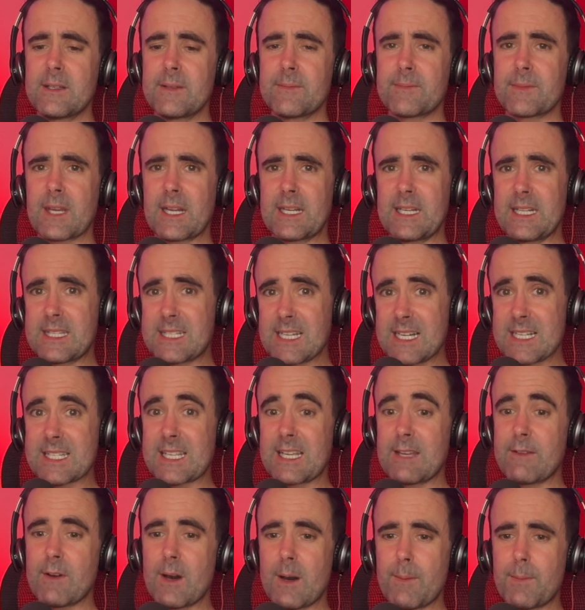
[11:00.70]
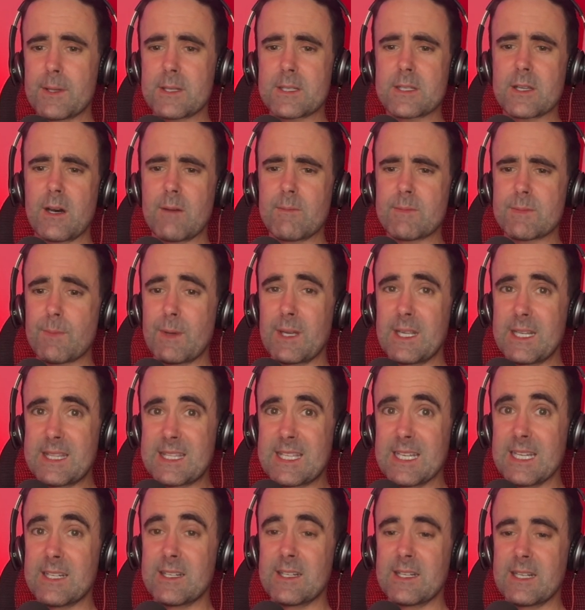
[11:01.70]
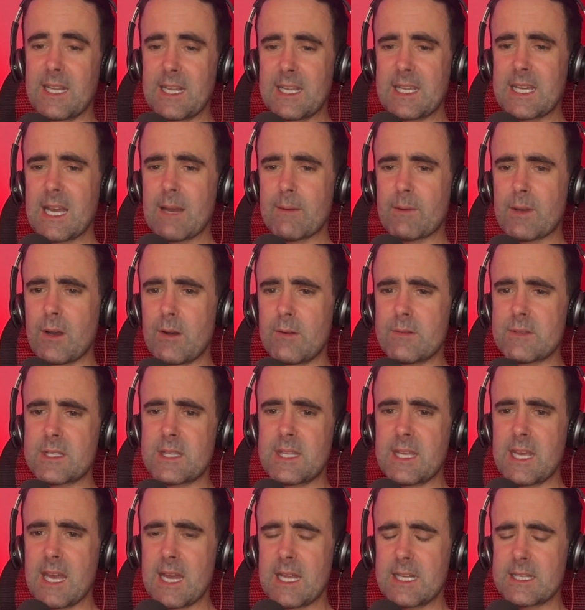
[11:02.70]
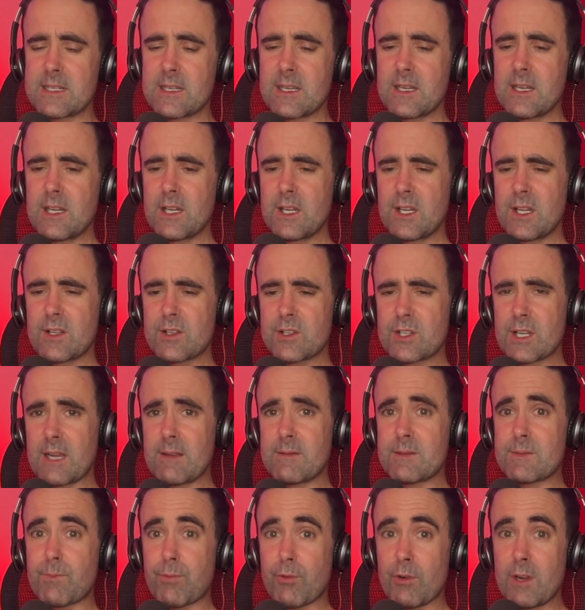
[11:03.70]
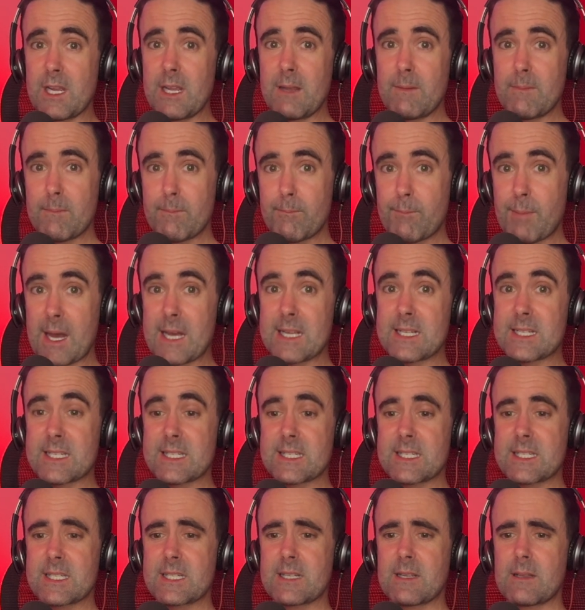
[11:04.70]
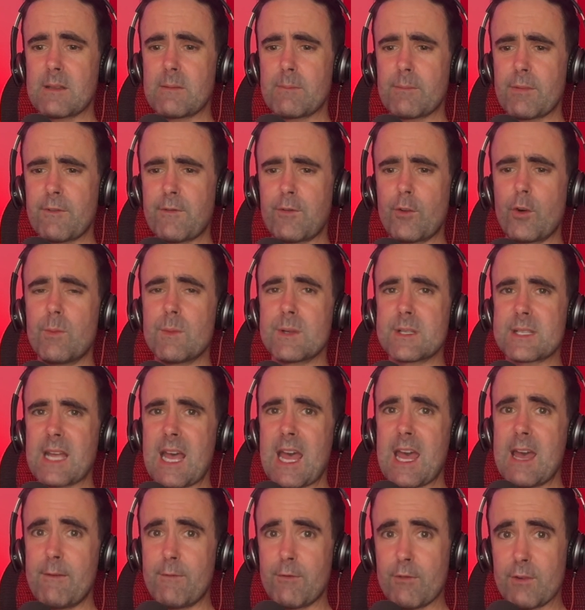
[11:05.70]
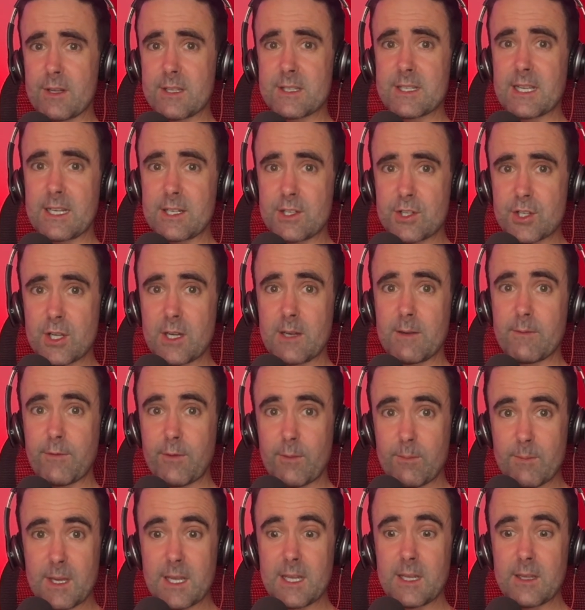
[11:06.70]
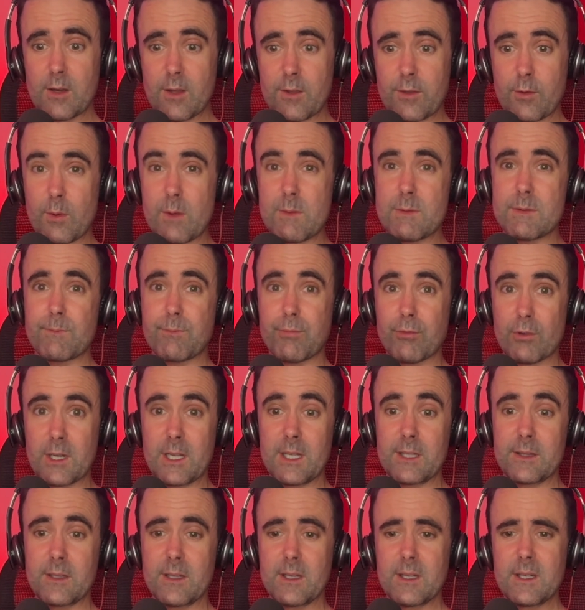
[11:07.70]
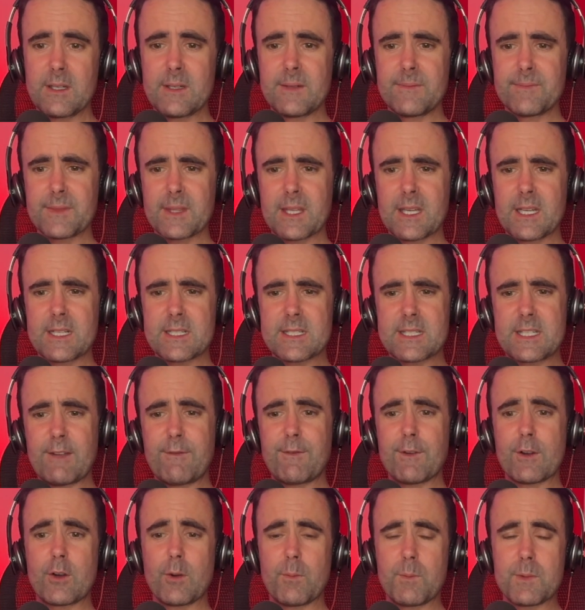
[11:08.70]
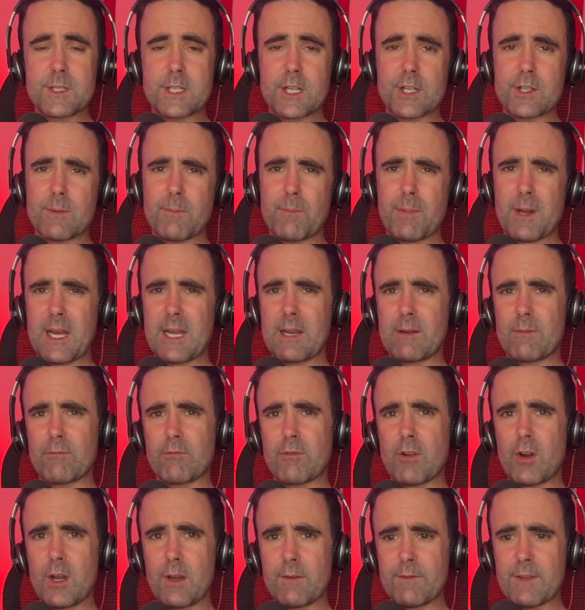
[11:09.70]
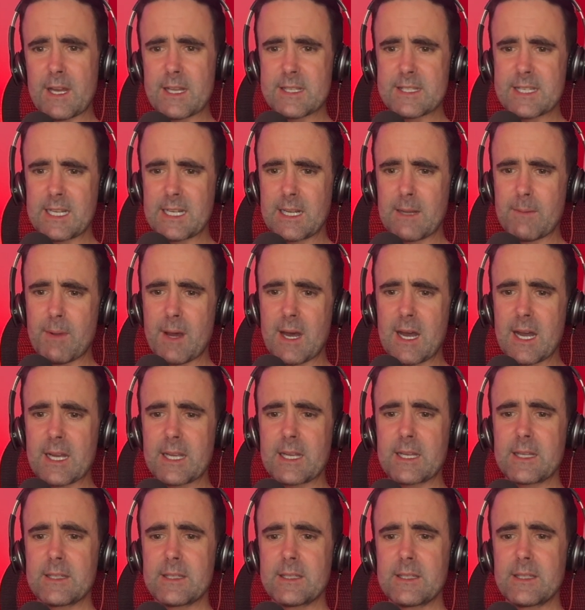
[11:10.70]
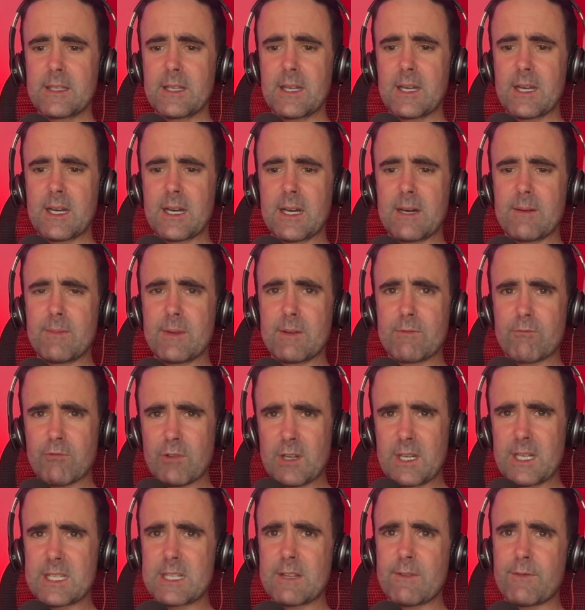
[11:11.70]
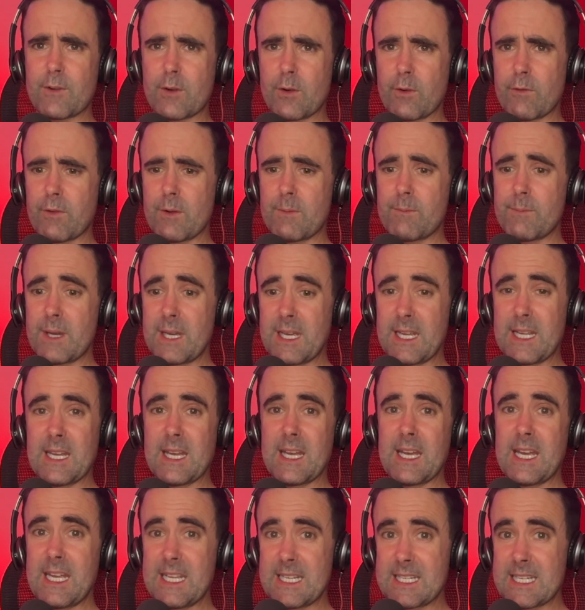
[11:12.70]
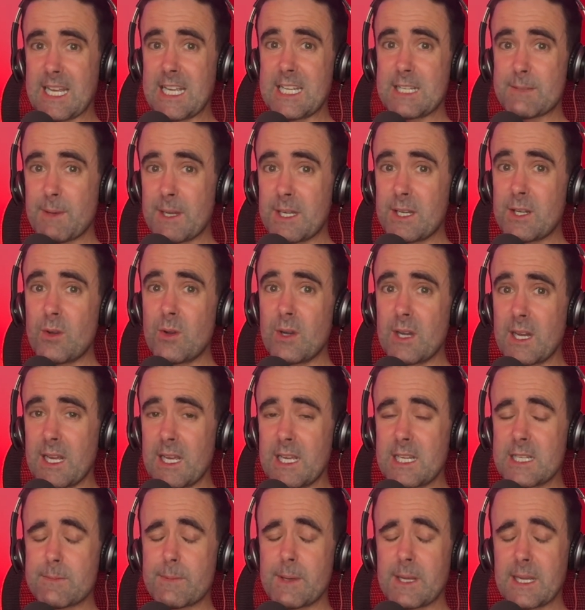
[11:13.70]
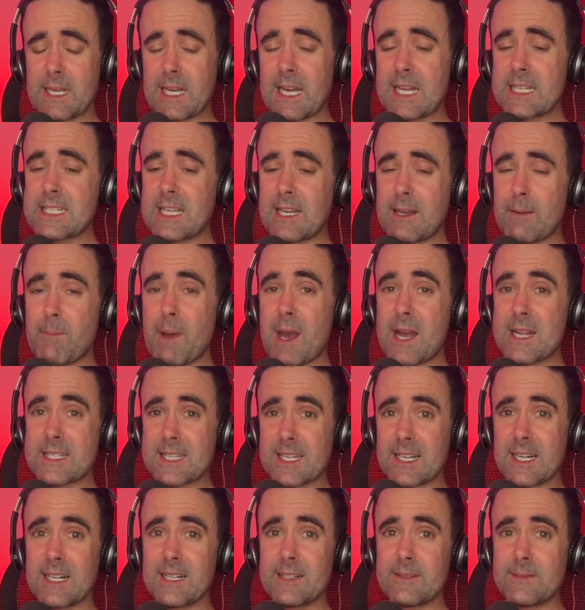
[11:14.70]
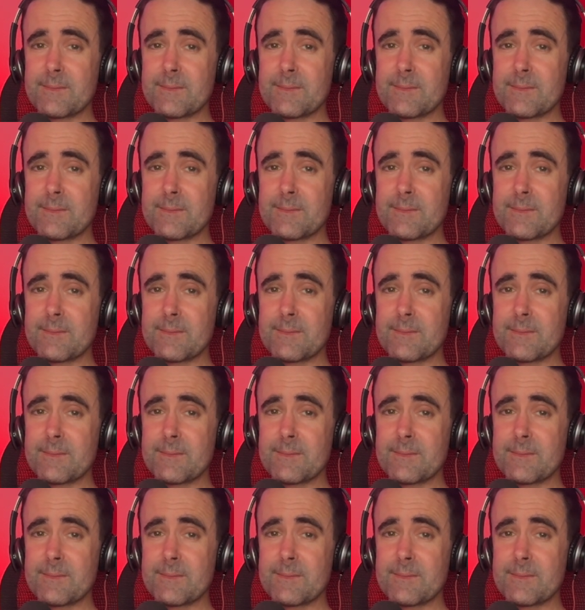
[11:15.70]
and he does give up at times, but he didn't. He kept going to the end. James Bree, best performance ever in a Saints shirt for me. I thought he was brilliant. It's a difficult position playing right of that centre back. Really difficult for him, but he's been doing it. He's been getting better,